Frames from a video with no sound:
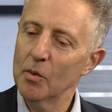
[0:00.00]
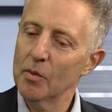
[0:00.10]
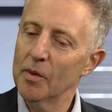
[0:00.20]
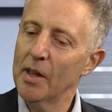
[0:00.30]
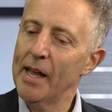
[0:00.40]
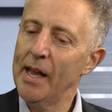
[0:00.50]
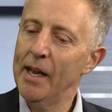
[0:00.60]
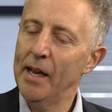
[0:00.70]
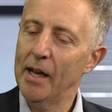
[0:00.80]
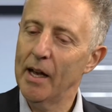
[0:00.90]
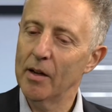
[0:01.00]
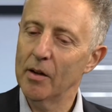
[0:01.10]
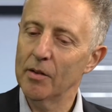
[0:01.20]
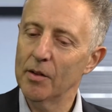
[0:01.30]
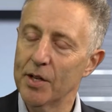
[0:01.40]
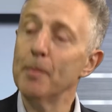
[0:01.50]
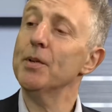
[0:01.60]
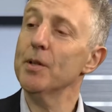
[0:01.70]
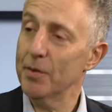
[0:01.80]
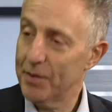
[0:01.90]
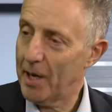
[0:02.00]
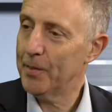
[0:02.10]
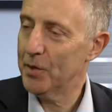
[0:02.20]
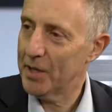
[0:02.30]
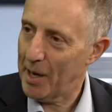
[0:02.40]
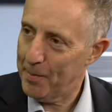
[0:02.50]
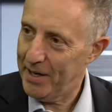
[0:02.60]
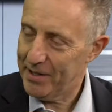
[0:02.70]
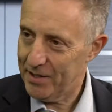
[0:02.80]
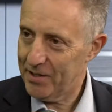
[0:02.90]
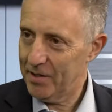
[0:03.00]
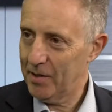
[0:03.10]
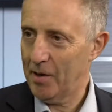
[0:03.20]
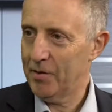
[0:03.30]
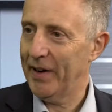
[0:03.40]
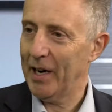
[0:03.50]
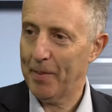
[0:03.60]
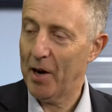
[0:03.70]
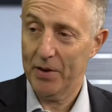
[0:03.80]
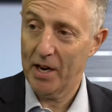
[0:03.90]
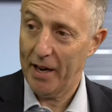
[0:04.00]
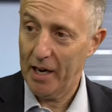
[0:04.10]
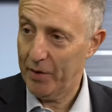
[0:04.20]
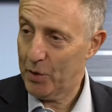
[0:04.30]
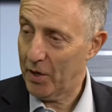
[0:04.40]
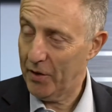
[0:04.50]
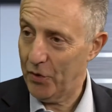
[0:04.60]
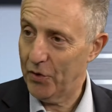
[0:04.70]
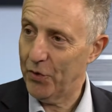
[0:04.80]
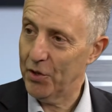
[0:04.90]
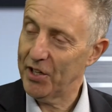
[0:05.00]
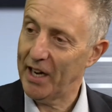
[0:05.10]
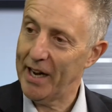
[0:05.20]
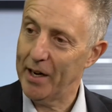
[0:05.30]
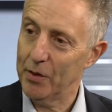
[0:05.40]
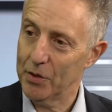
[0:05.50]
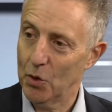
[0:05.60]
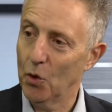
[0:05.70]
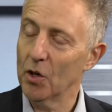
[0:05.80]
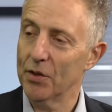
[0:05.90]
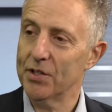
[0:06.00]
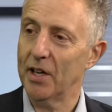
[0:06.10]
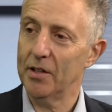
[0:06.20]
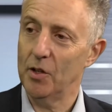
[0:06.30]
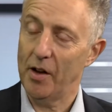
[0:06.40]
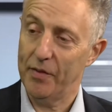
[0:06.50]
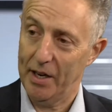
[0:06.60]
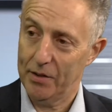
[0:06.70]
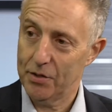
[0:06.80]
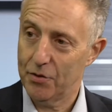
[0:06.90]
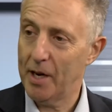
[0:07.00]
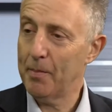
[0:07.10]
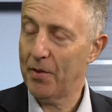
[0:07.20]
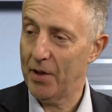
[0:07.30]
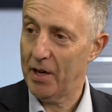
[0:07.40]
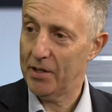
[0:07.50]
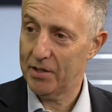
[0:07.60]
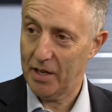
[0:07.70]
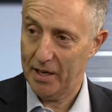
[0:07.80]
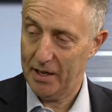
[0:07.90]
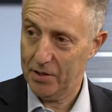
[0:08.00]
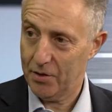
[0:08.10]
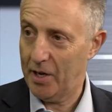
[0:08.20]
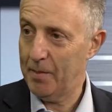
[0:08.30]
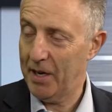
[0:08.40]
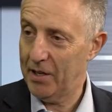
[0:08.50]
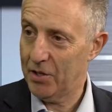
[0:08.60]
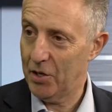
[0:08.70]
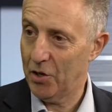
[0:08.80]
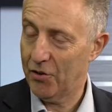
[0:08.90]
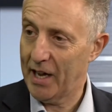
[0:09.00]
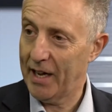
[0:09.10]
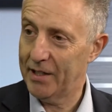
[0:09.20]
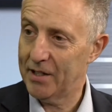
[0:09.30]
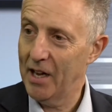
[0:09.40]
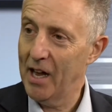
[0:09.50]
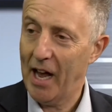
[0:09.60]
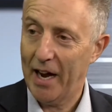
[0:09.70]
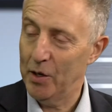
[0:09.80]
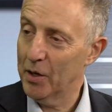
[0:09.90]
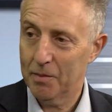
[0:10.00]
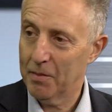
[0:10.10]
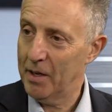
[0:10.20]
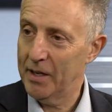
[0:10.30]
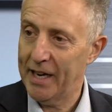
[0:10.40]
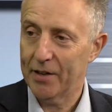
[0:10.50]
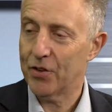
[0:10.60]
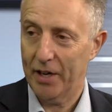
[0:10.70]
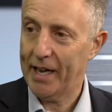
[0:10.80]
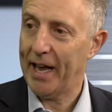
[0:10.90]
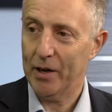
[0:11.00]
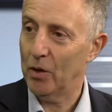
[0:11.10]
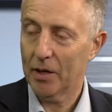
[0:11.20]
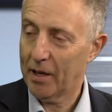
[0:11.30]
The symptoms of type 2 diabetes develop overnight, over 24, 48 hours. All of a sudden you have an extreme thirst, an extreme need to urinate, and you literally cannot